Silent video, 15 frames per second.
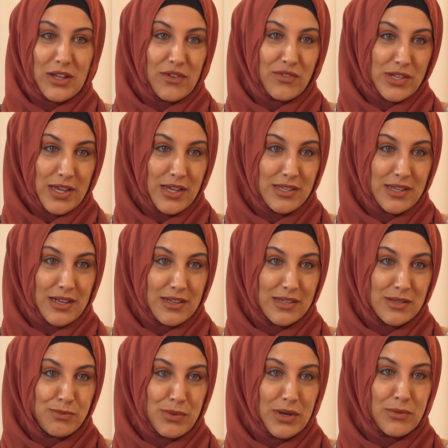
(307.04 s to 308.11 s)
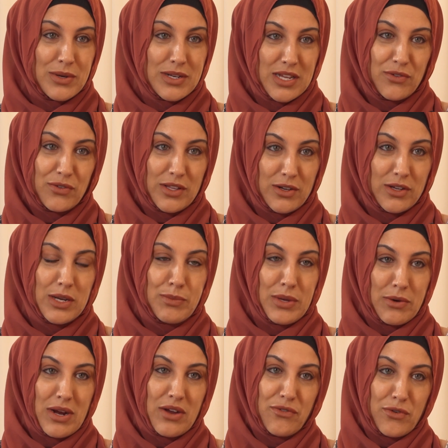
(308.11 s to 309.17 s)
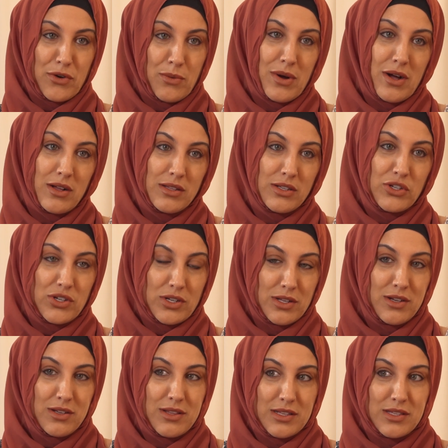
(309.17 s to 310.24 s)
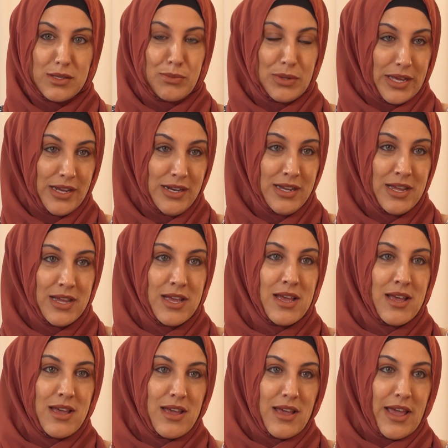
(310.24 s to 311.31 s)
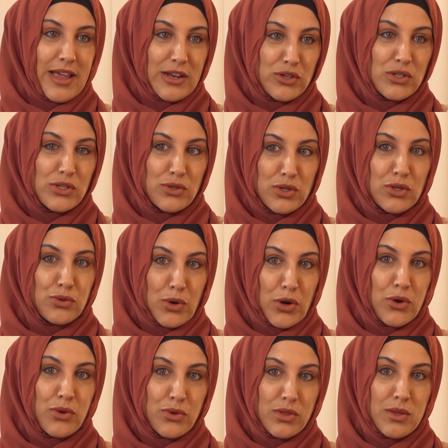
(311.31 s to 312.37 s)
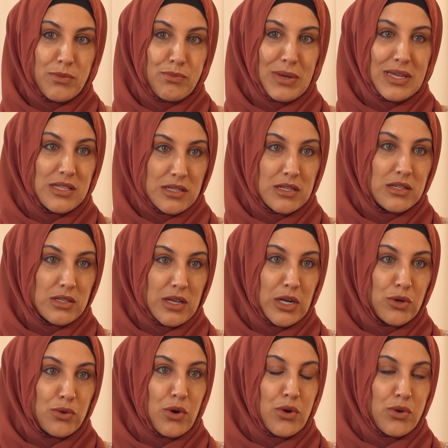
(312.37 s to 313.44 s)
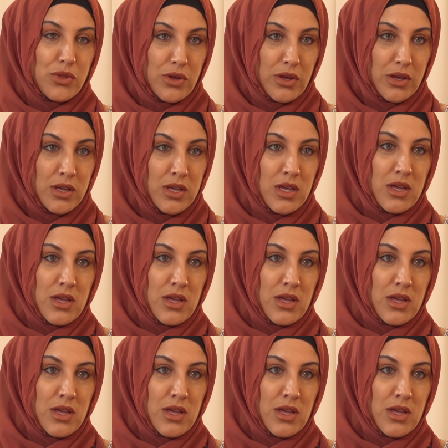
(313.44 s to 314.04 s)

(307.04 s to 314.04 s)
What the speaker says: life takes us, but we're definitely going to be around for a while, inshallah, that's the plan. And just sort of grow the business, like grow the,